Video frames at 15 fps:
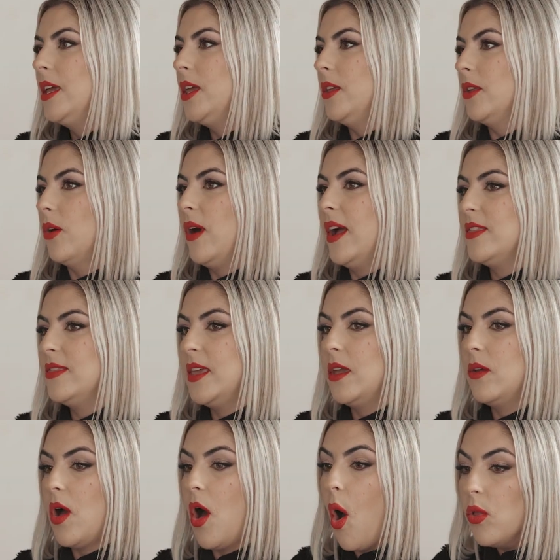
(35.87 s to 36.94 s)
You know, I
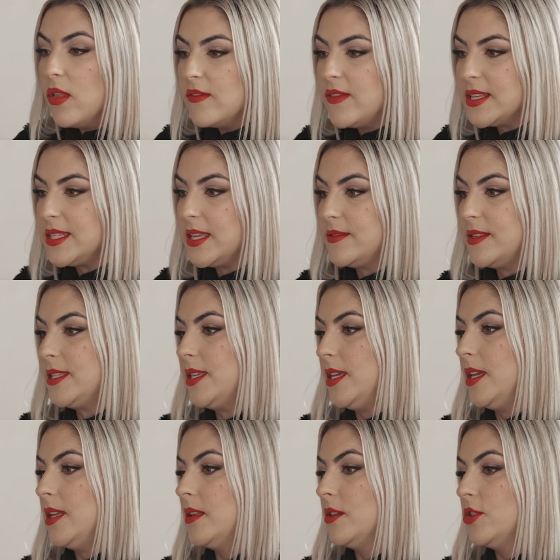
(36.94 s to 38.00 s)
think all of us have
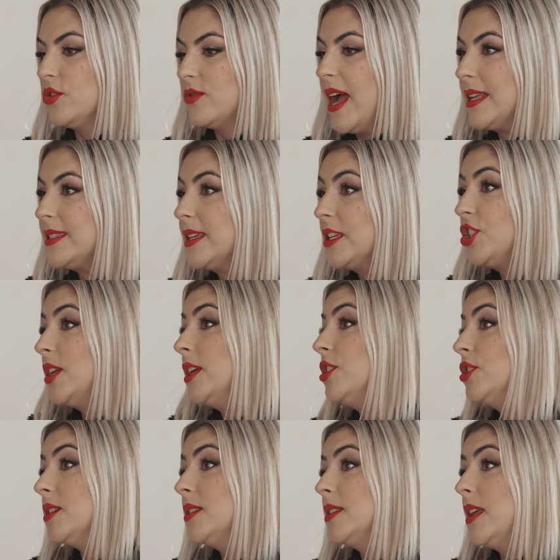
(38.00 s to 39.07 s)
seen drastic
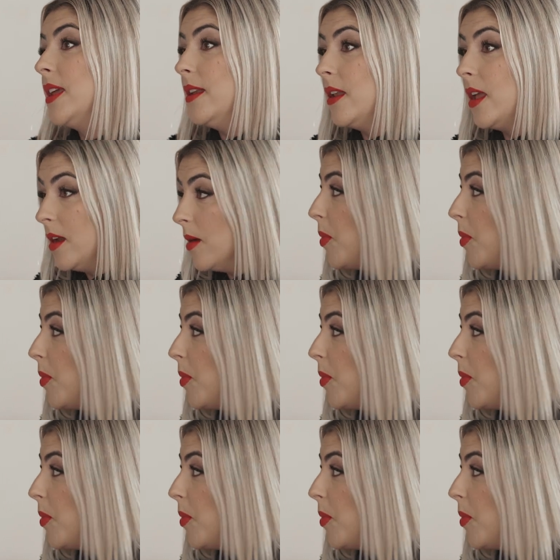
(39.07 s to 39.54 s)
changes in a